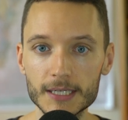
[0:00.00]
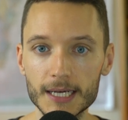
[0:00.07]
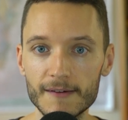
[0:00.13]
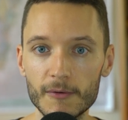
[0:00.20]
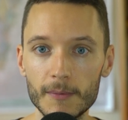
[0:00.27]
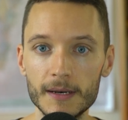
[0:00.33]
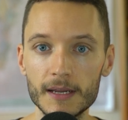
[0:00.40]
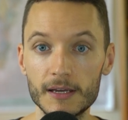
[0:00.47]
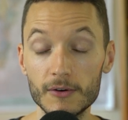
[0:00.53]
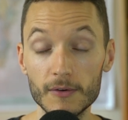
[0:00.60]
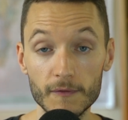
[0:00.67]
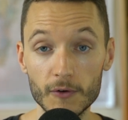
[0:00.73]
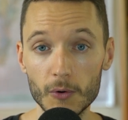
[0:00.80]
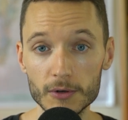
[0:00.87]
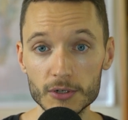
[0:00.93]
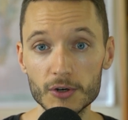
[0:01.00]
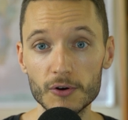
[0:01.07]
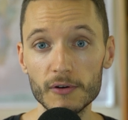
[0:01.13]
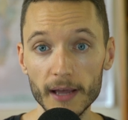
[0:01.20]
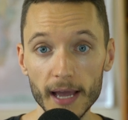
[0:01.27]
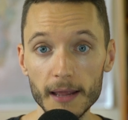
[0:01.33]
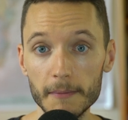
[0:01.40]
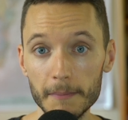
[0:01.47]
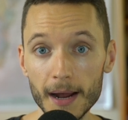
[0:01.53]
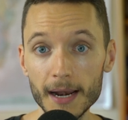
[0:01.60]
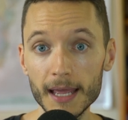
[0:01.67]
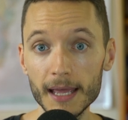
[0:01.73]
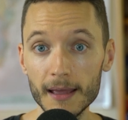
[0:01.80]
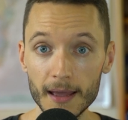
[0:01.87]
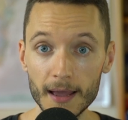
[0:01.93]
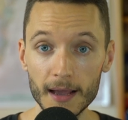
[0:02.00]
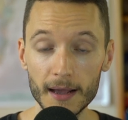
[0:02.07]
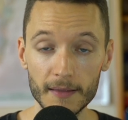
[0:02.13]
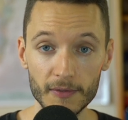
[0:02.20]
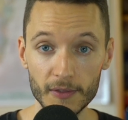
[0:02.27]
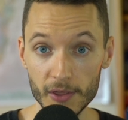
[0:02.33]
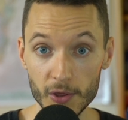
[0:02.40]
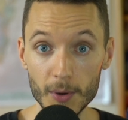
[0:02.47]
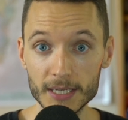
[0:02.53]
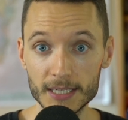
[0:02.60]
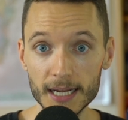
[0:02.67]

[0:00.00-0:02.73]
government can, of course, create money, the U.S.